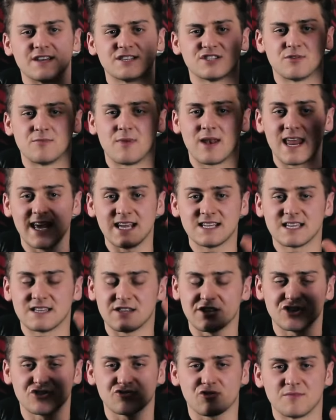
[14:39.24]
there's some links
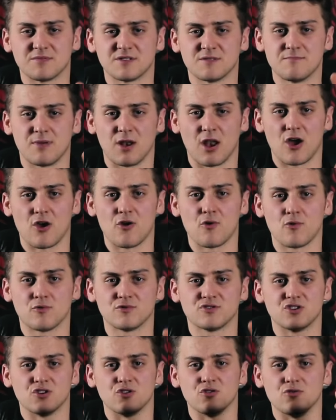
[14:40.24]
in the description
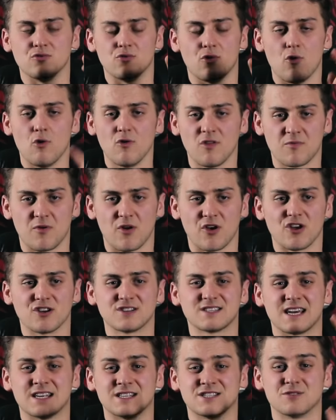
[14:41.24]
below to all the
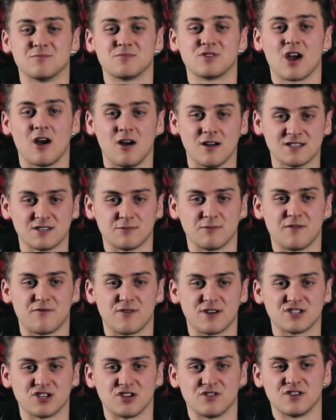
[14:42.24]
products and some guides that
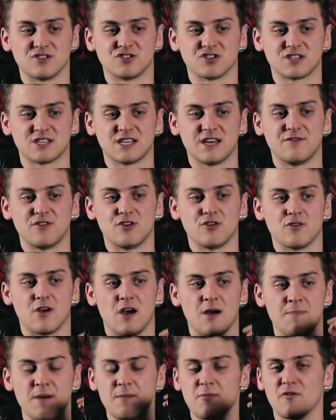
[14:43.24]
we've written that just give
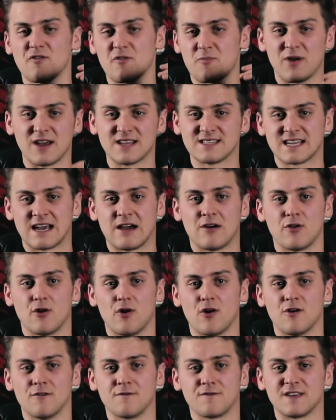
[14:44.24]
you a bit more of a breakdown
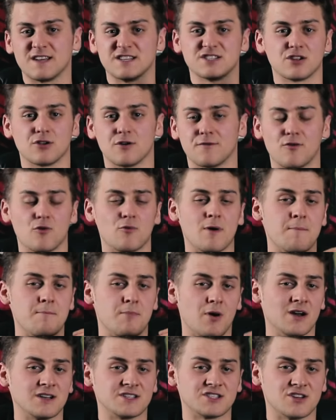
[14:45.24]
of things to look for when
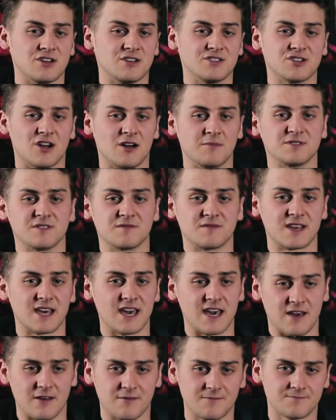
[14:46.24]
buying certain types of
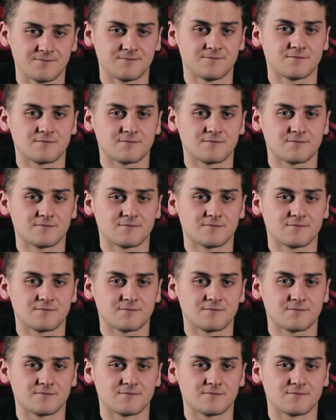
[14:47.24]
gear.